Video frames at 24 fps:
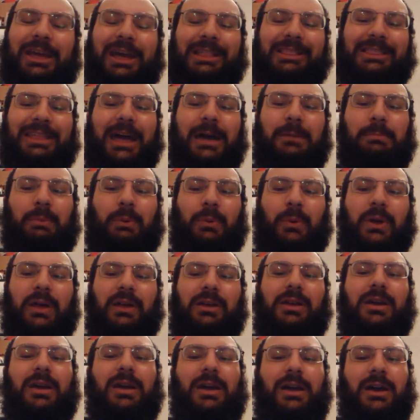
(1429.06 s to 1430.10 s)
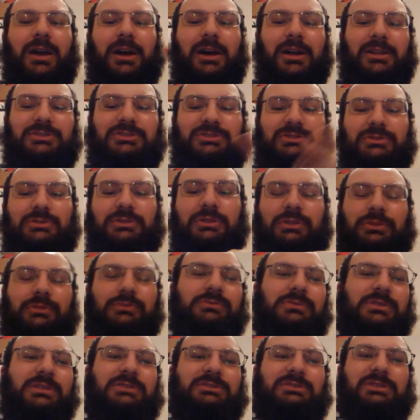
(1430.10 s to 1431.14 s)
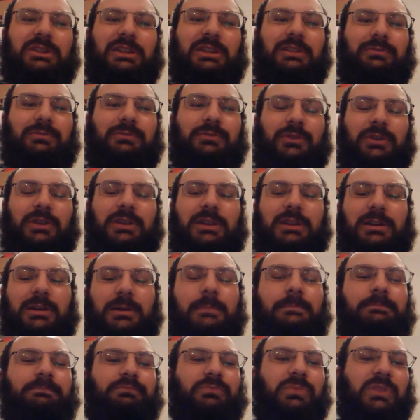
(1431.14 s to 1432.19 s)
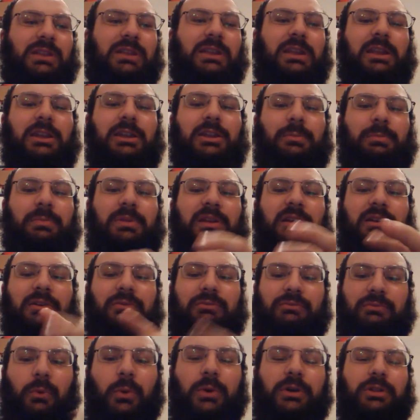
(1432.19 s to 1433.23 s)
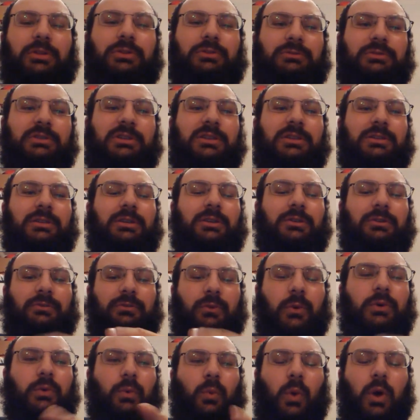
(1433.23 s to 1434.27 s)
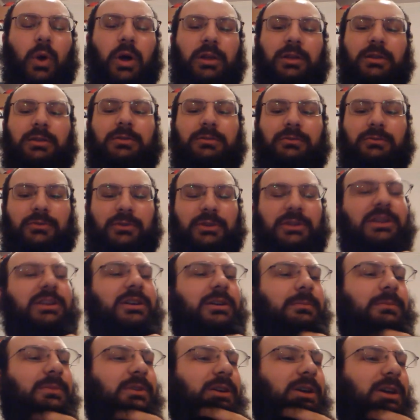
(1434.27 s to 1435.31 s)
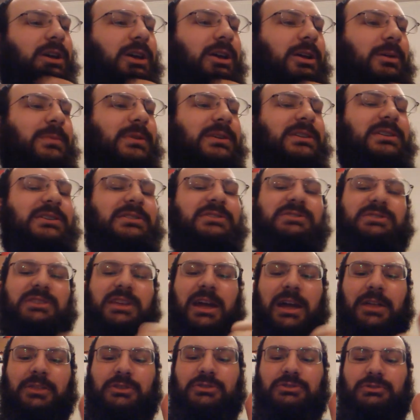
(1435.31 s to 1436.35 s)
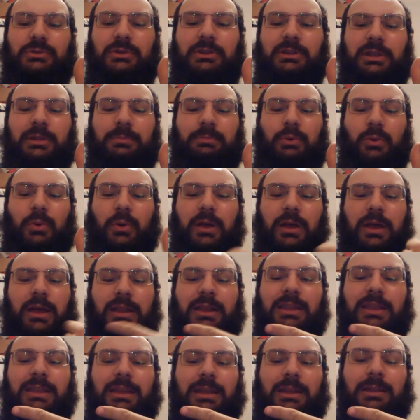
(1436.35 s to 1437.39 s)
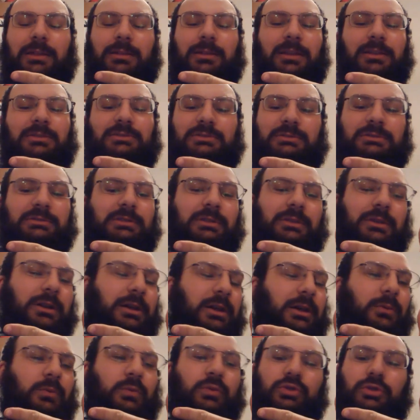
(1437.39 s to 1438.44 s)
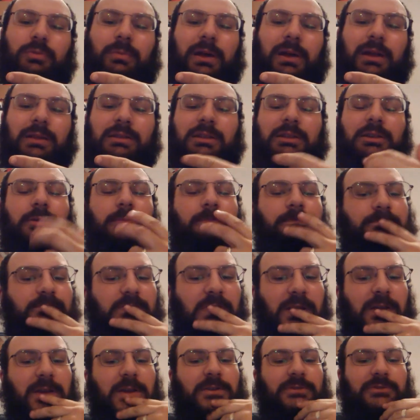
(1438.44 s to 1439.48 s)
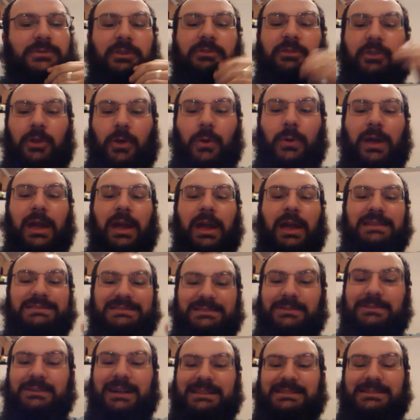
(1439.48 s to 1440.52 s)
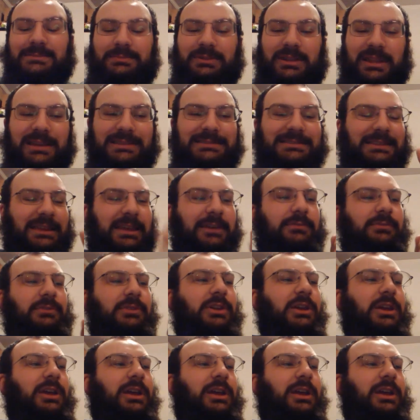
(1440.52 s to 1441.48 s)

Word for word: at that point a two to three to for him, it ended up being a four to three, four to one for him, because he had the jewel at that point and he in, uh, wounded my leader. So I was like, okay, I still got some plays left.